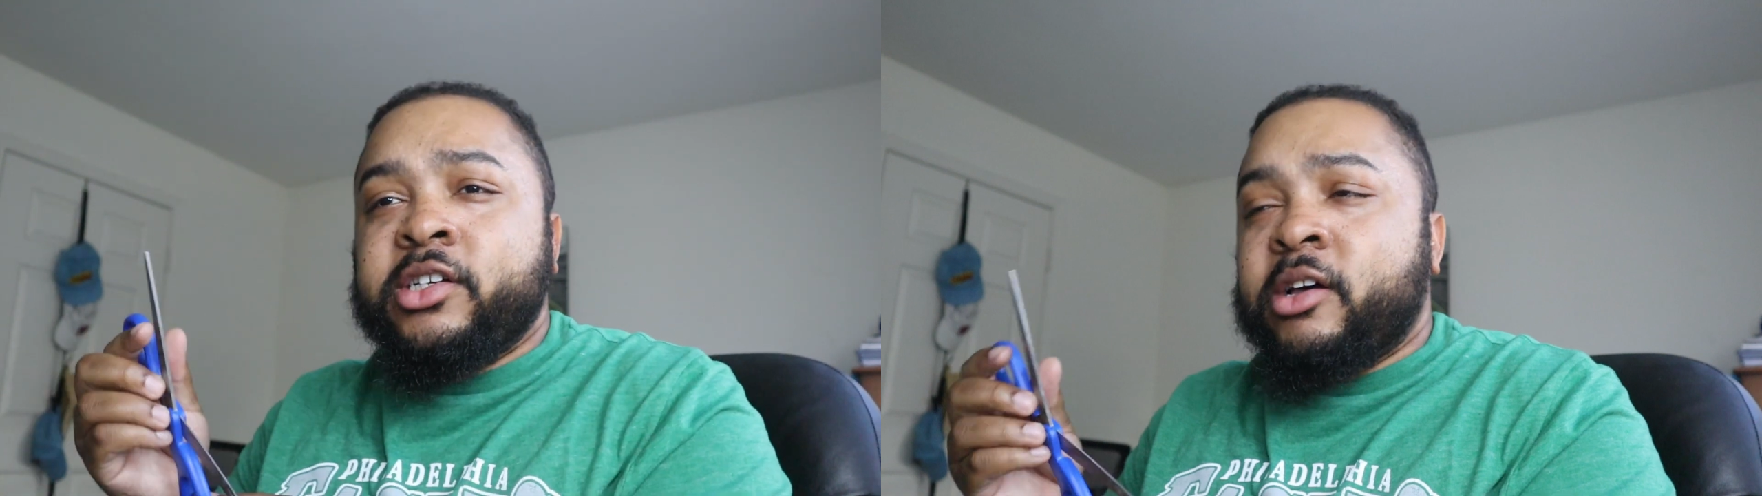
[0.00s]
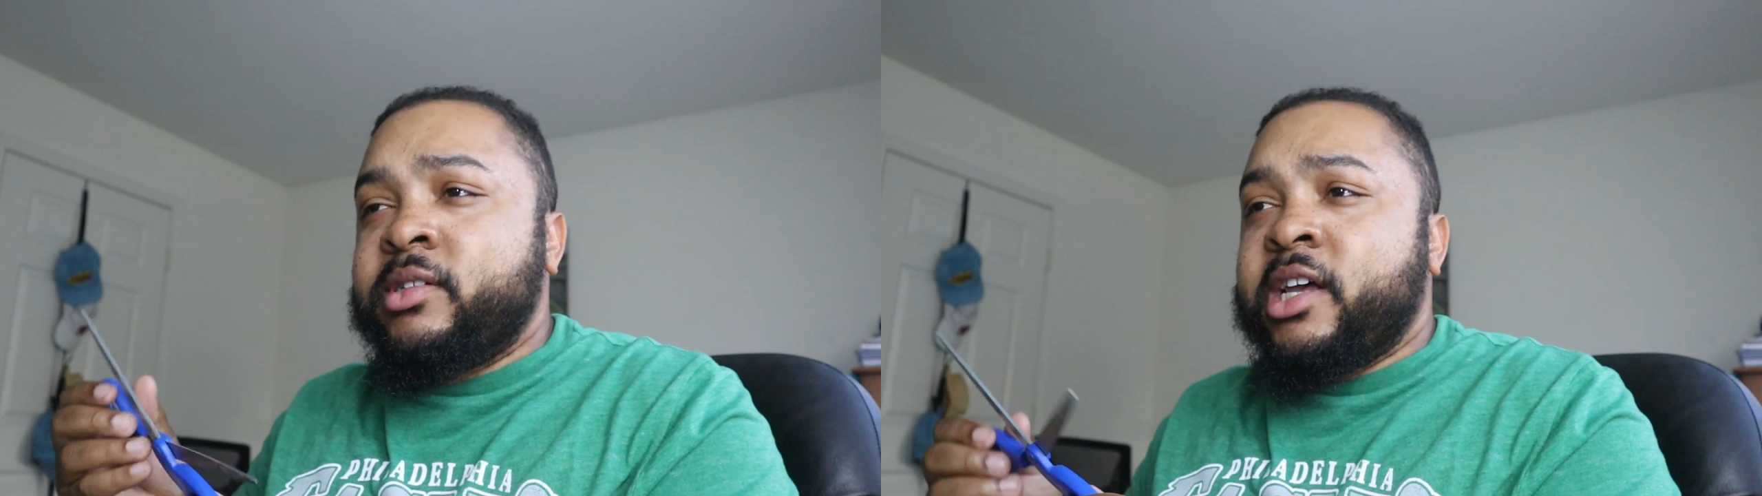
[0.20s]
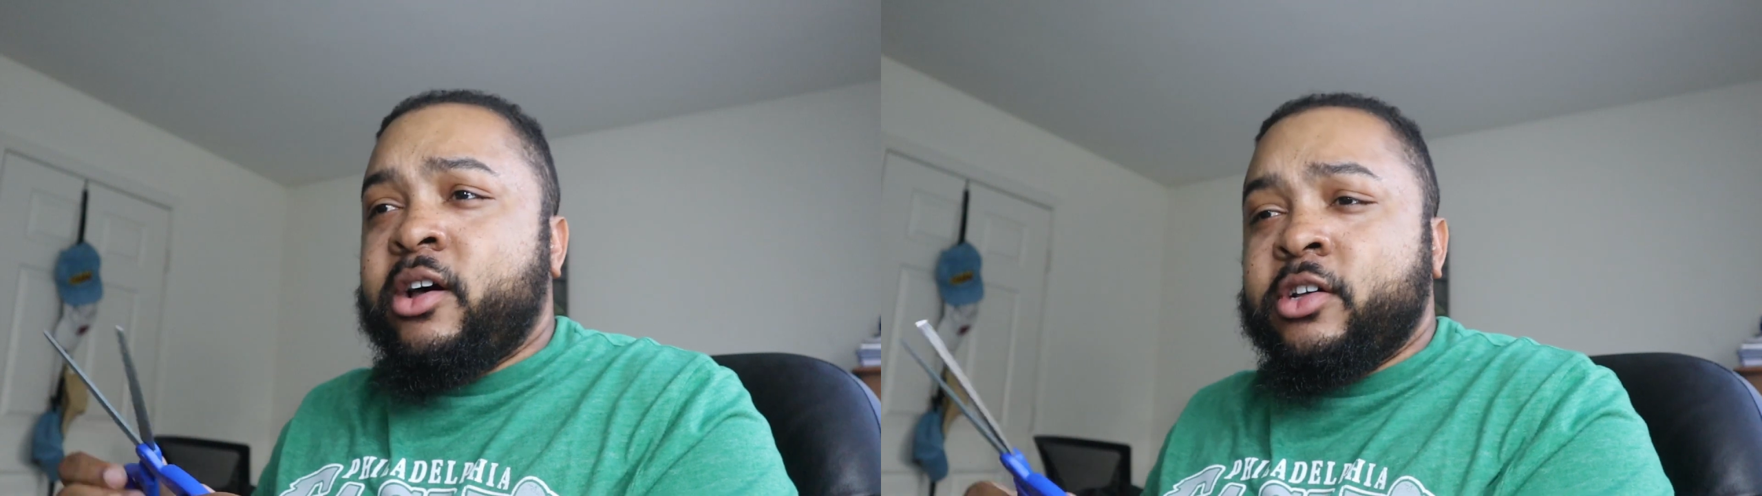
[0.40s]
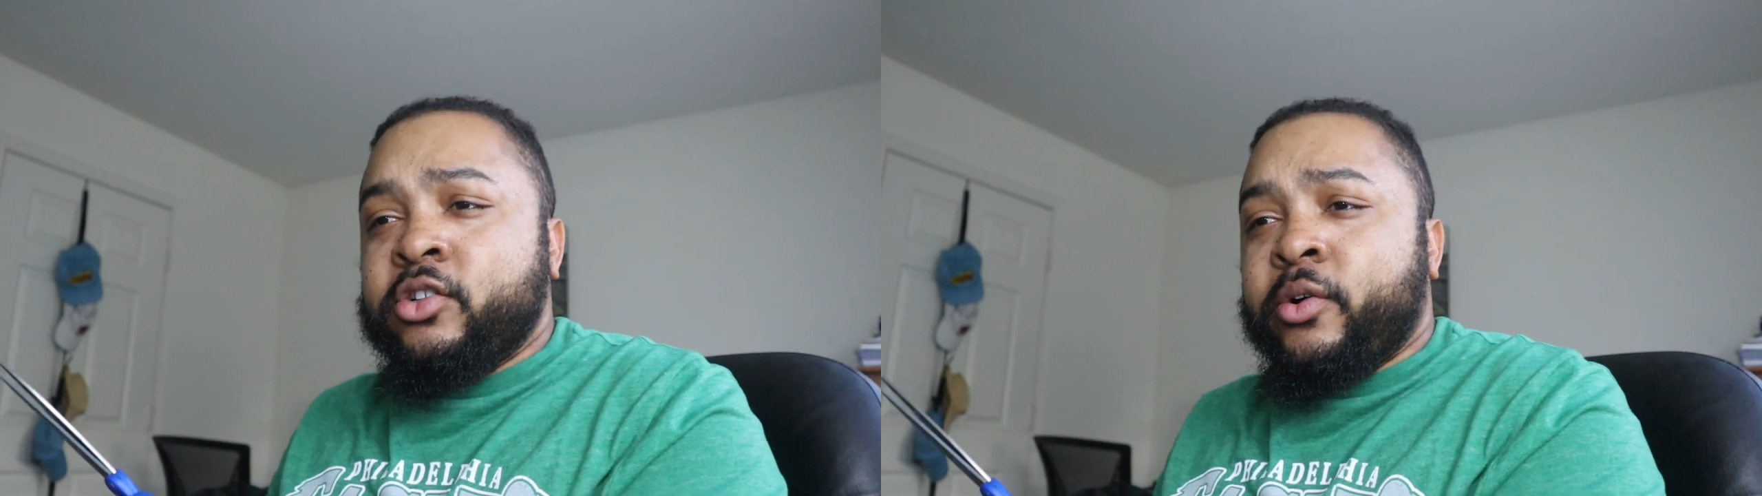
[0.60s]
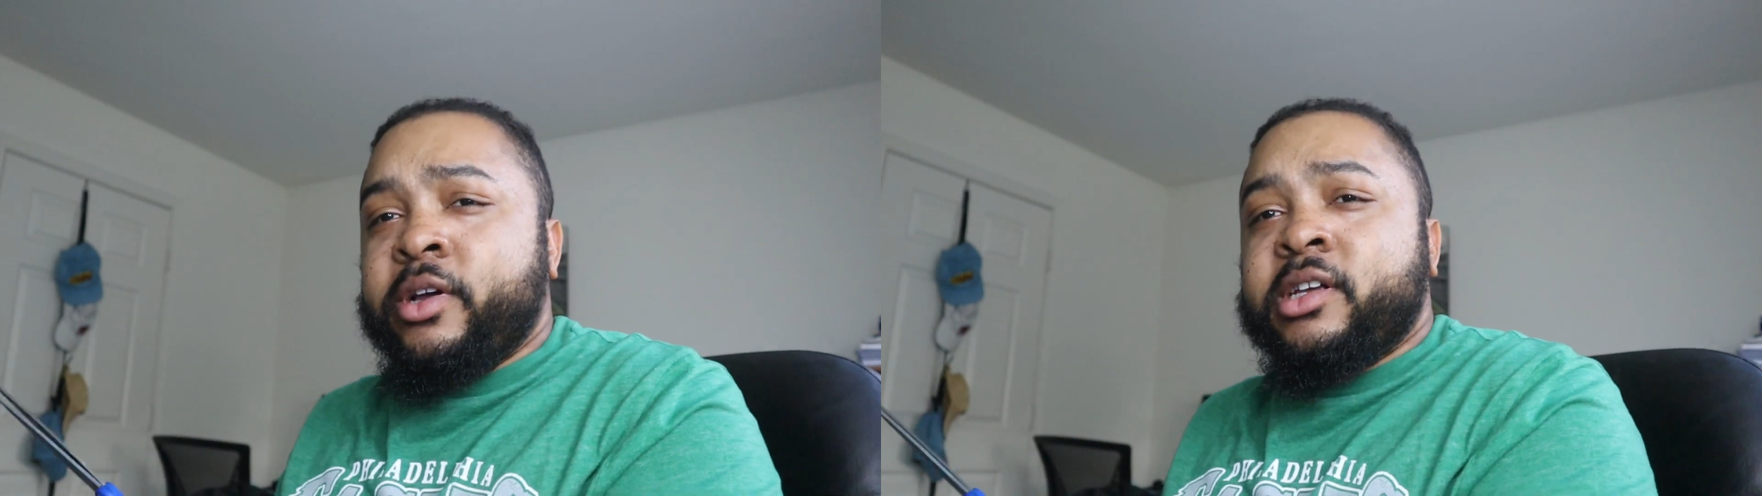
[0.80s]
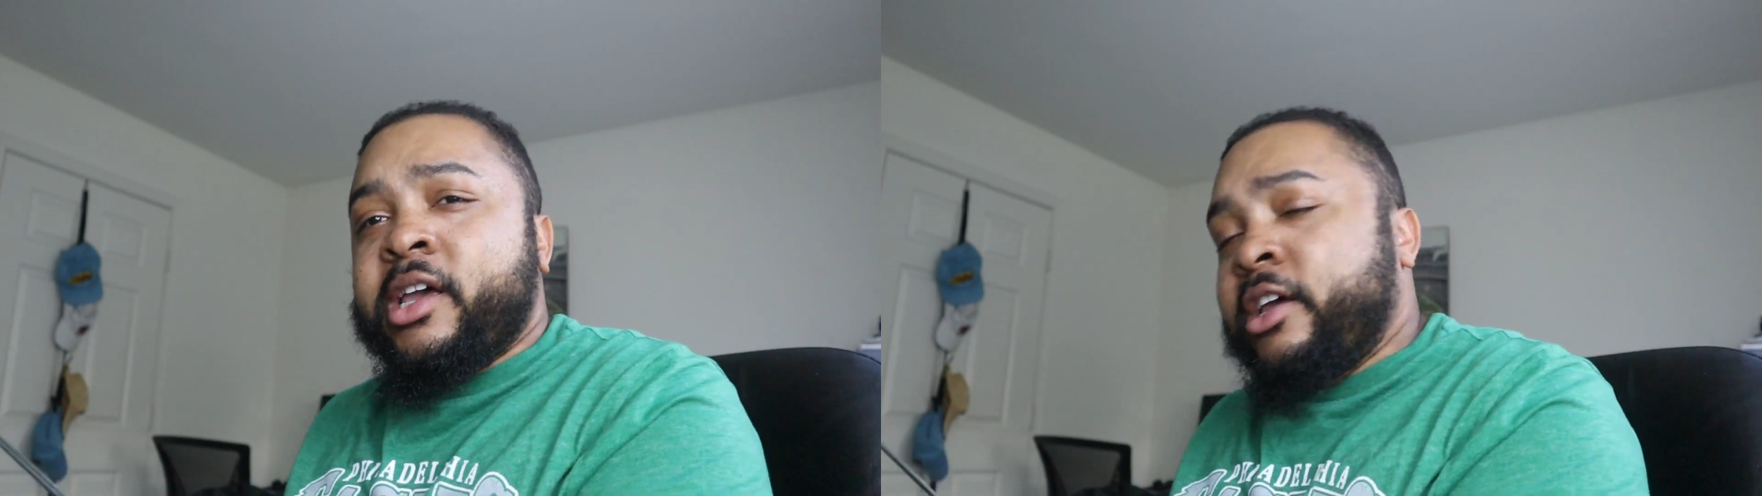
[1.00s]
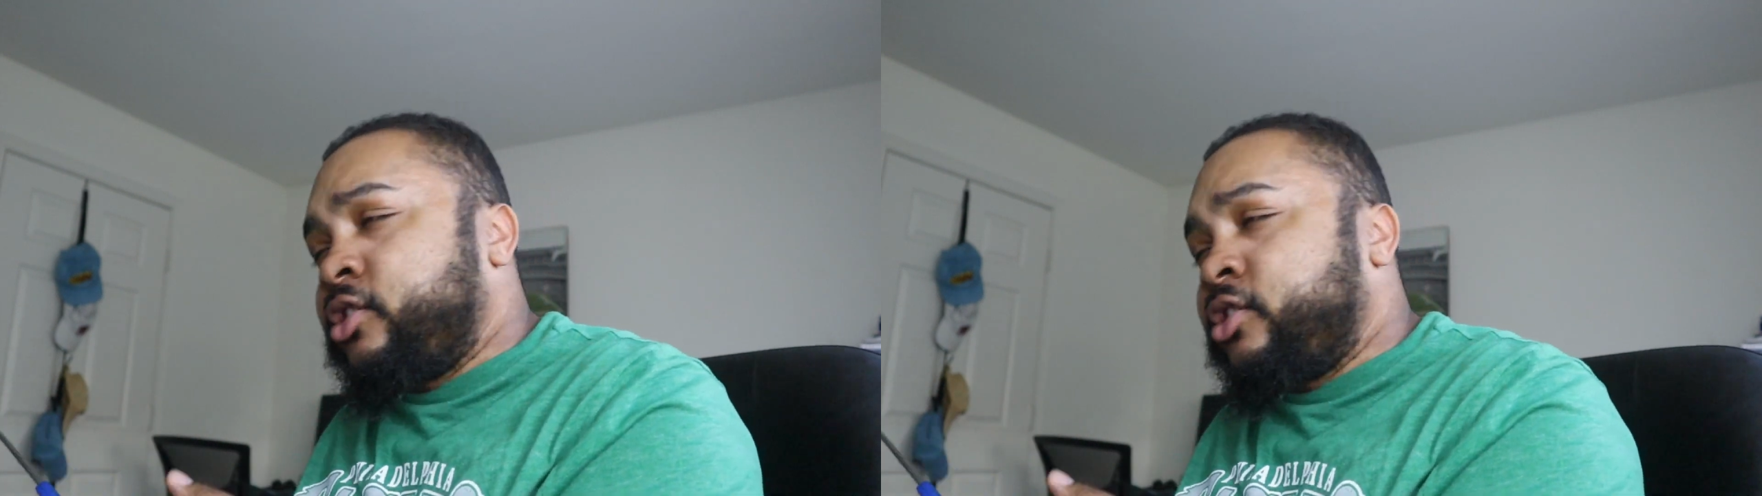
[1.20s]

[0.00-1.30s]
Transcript: comes out, there's always like